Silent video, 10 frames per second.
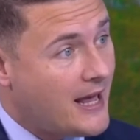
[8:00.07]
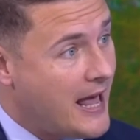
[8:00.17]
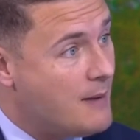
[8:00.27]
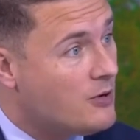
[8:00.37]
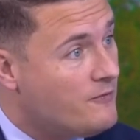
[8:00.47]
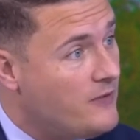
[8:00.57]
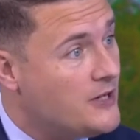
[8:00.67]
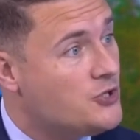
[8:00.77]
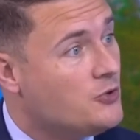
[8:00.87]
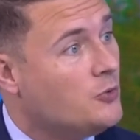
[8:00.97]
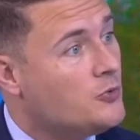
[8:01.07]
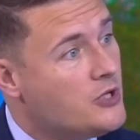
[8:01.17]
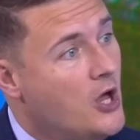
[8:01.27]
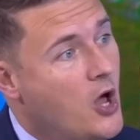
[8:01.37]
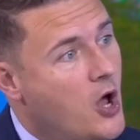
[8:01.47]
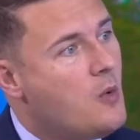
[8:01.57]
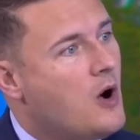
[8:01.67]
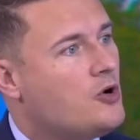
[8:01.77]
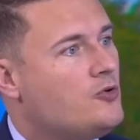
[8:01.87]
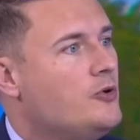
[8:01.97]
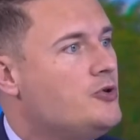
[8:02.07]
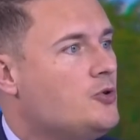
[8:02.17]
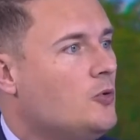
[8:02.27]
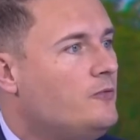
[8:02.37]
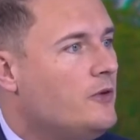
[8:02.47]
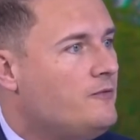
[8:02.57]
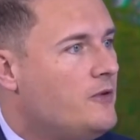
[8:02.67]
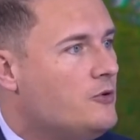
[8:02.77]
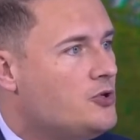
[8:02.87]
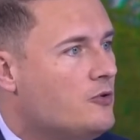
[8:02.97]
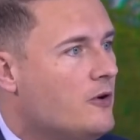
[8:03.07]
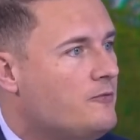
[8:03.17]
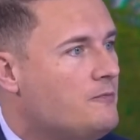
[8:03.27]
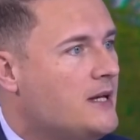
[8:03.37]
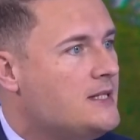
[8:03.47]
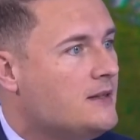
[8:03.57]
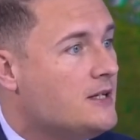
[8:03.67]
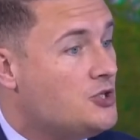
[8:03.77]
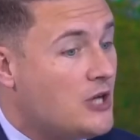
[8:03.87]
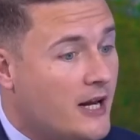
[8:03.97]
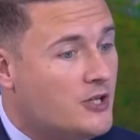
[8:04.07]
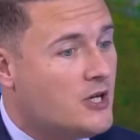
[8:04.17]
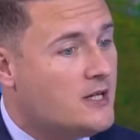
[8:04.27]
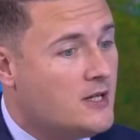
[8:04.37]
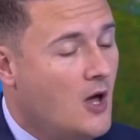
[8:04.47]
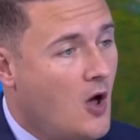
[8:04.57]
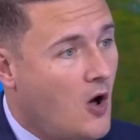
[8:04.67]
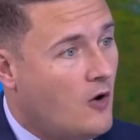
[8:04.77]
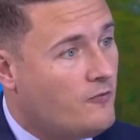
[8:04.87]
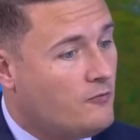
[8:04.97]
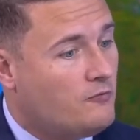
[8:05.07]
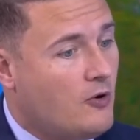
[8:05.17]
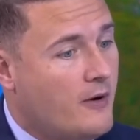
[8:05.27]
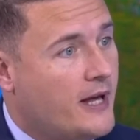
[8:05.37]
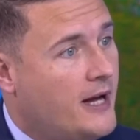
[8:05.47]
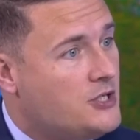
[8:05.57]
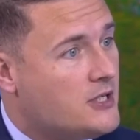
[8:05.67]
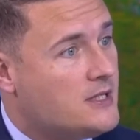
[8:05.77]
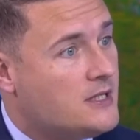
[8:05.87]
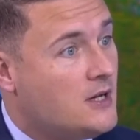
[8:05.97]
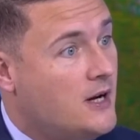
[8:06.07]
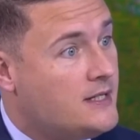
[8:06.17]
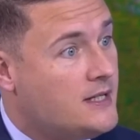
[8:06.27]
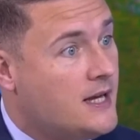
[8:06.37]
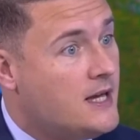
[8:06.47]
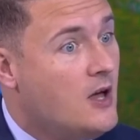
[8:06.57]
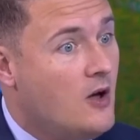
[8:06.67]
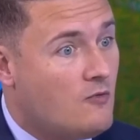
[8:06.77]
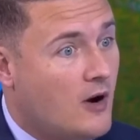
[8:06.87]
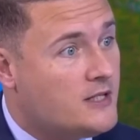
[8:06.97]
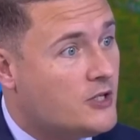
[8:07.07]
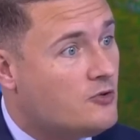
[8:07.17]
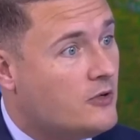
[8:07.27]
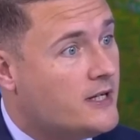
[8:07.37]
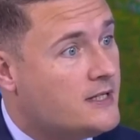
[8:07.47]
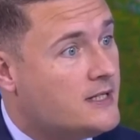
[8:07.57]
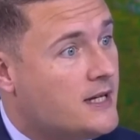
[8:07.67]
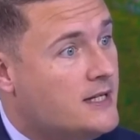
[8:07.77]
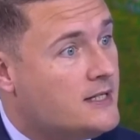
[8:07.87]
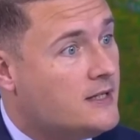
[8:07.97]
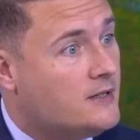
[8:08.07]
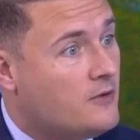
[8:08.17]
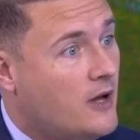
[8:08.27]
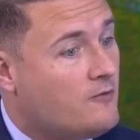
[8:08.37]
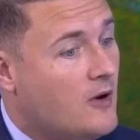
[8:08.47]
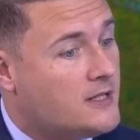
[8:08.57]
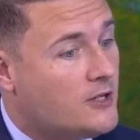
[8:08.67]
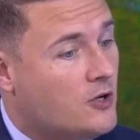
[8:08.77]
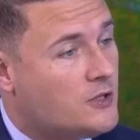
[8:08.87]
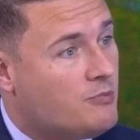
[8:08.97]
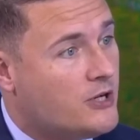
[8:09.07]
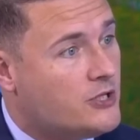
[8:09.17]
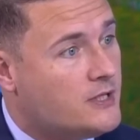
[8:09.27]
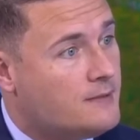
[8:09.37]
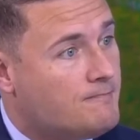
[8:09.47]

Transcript: care professionals who are crucial for the future of meeting the challenges of growing aging society, rising chronic disease and rising cost pressures.